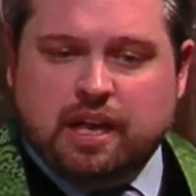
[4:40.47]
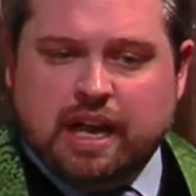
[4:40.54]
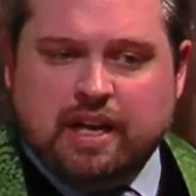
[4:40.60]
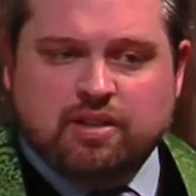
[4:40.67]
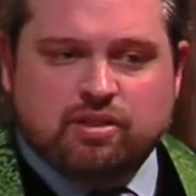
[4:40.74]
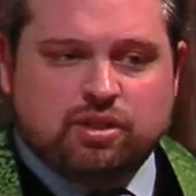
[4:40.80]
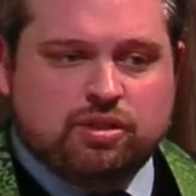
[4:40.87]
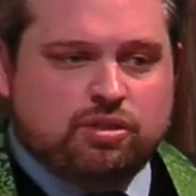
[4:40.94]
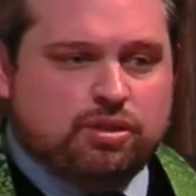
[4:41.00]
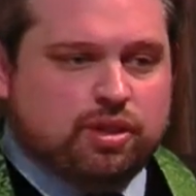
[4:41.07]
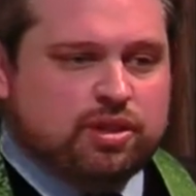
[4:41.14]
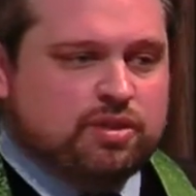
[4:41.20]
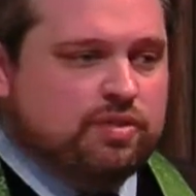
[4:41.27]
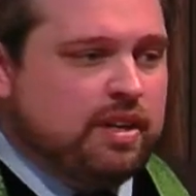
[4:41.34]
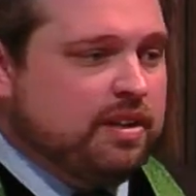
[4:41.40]
ancient
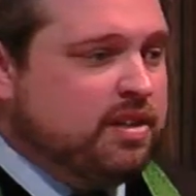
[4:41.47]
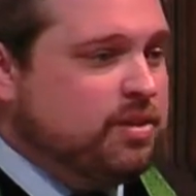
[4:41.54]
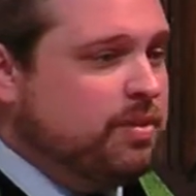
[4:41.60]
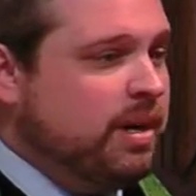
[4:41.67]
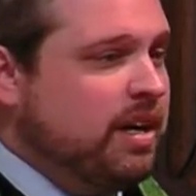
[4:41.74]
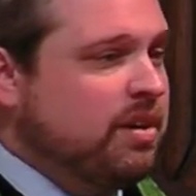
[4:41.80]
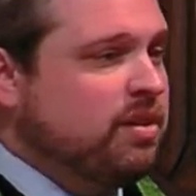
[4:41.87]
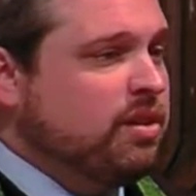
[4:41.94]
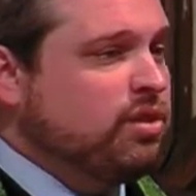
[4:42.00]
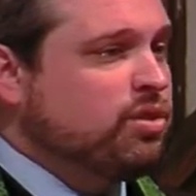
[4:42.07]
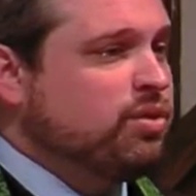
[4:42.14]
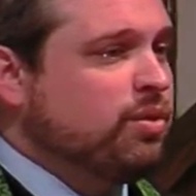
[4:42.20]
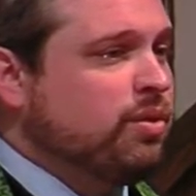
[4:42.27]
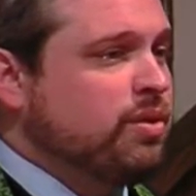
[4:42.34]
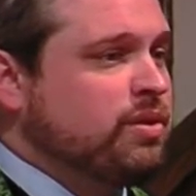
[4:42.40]
church found its way into the
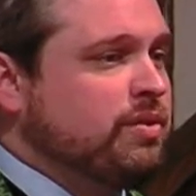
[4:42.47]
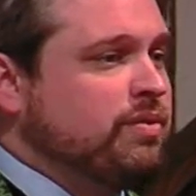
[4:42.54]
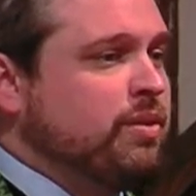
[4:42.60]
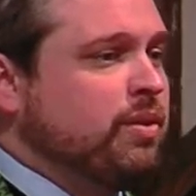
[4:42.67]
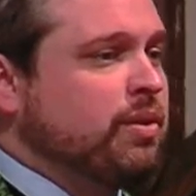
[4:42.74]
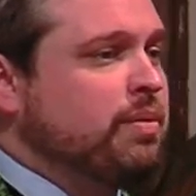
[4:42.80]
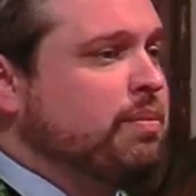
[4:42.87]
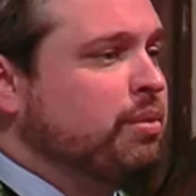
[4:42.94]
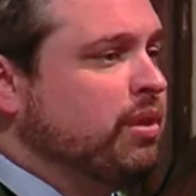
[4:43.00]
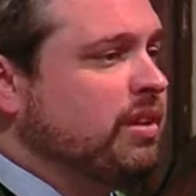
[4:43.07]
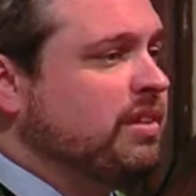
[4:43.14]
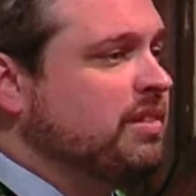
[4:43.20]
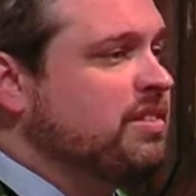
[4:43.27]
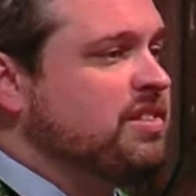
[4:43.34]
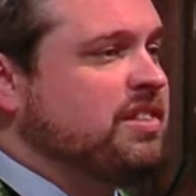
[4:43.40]
shores of North Britain,